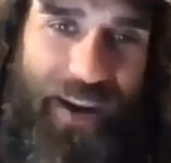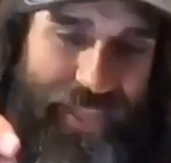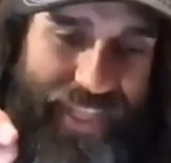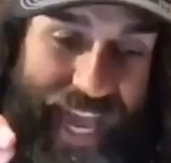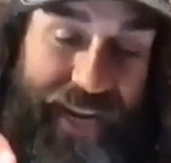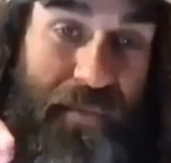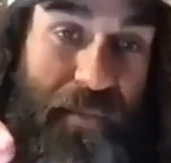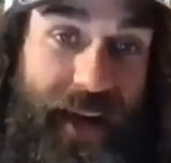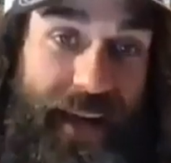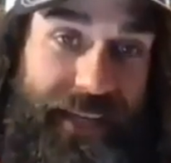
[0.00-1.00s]
With that in
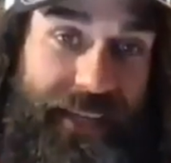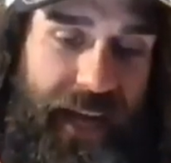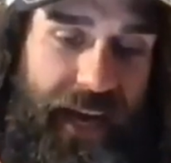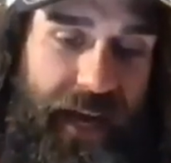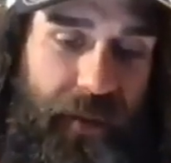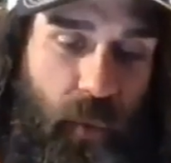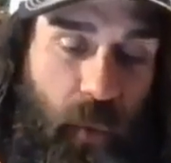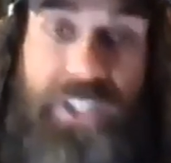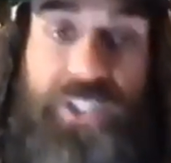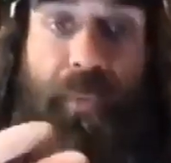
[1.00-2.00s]
mind,
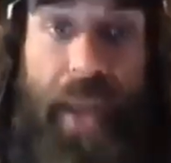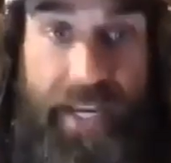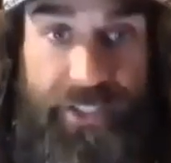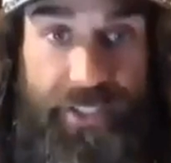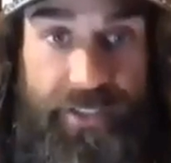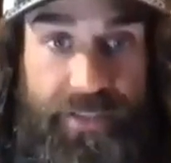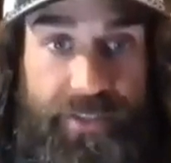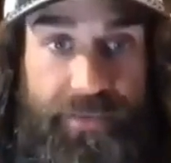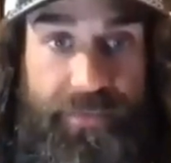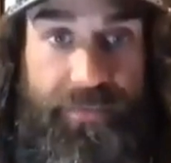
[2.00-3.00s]
what is your passion
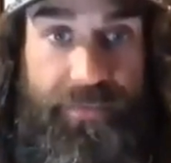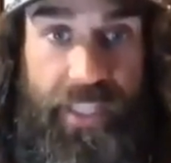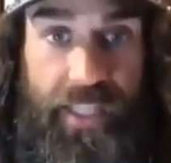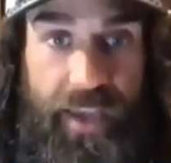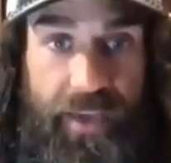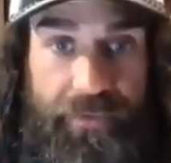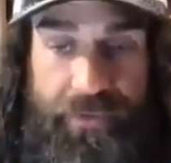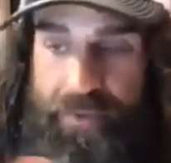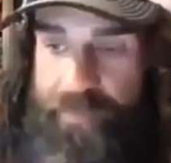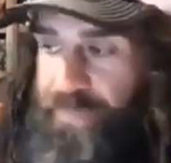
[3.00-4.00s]
in life?